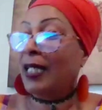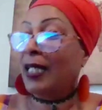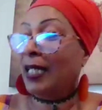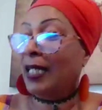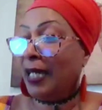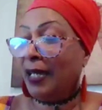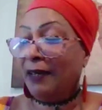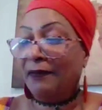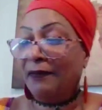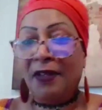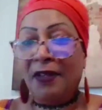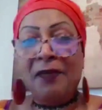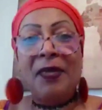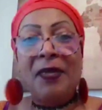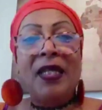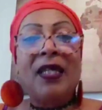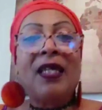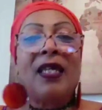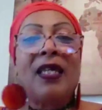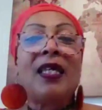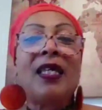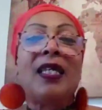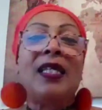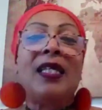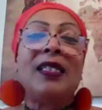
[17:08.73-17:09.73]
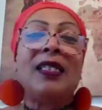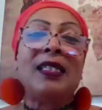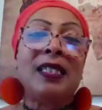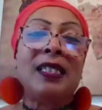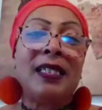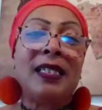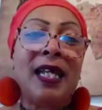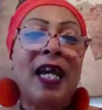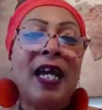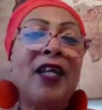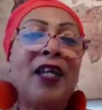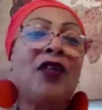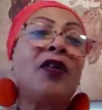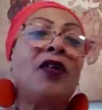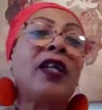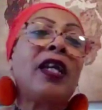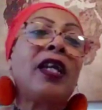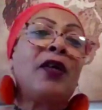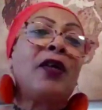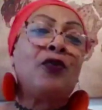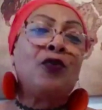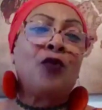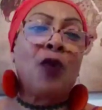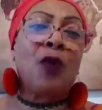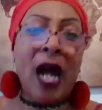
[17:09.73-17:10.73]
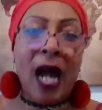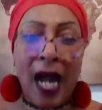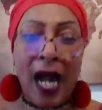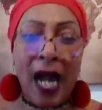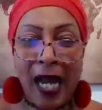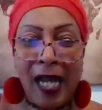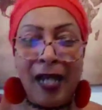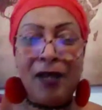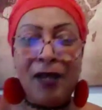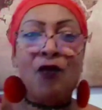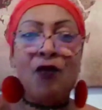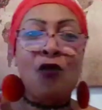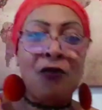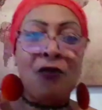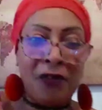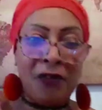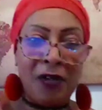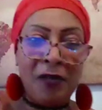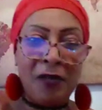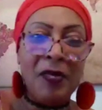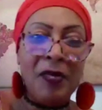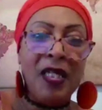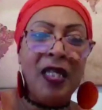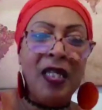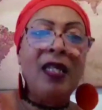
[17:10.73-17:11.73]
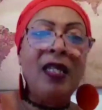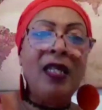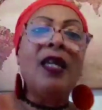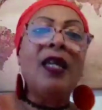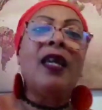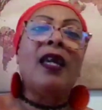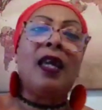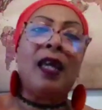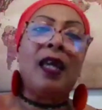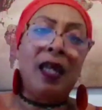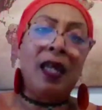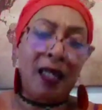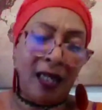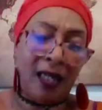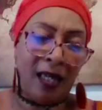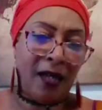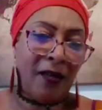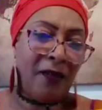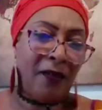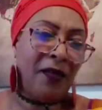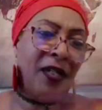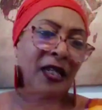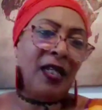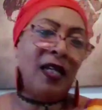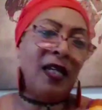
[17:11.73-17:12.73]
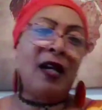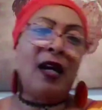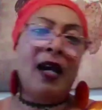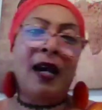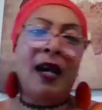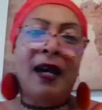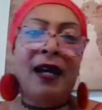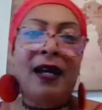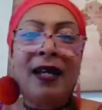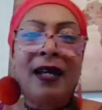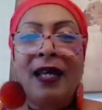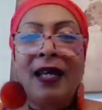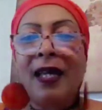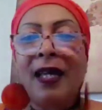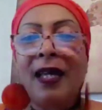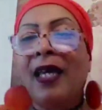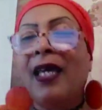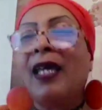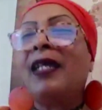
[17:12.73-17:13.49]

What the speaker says: He gave them the key. He said, now you can ride over me and carry the car.